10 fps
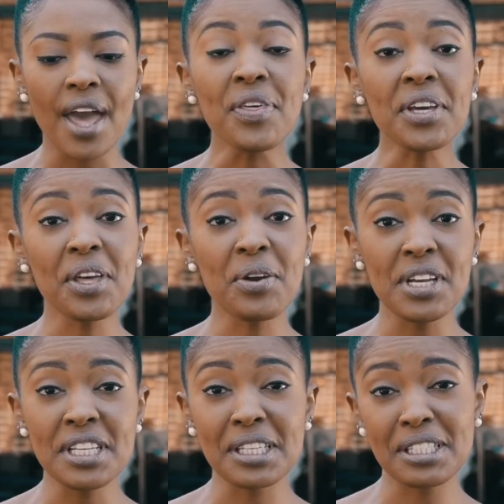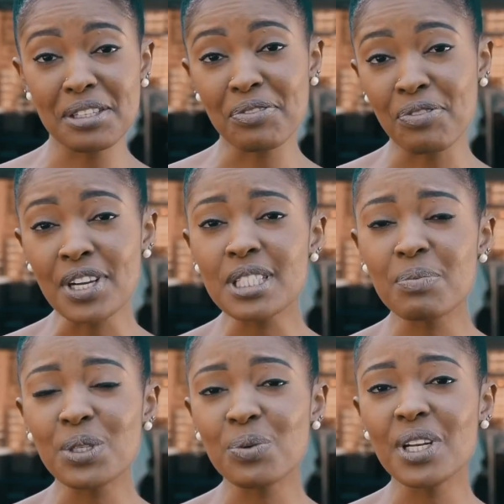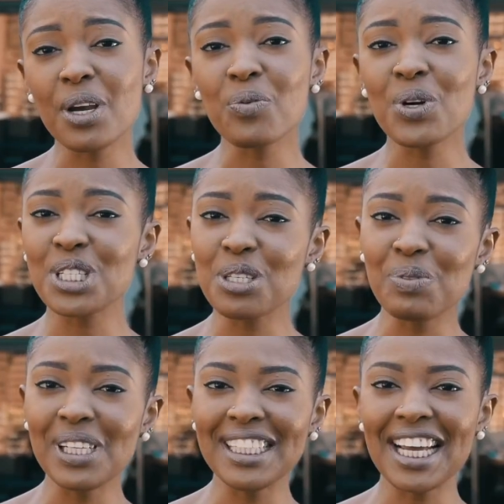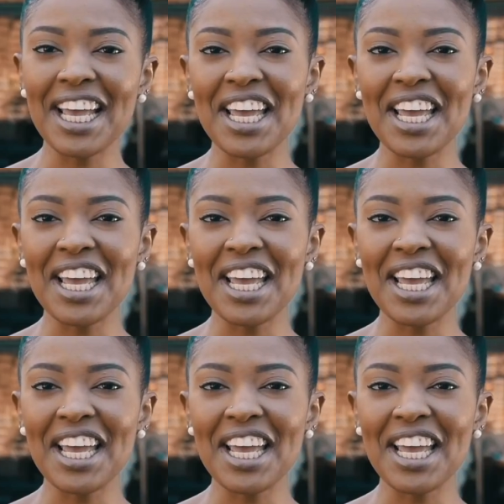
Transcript: I think there is a difference between a worship leader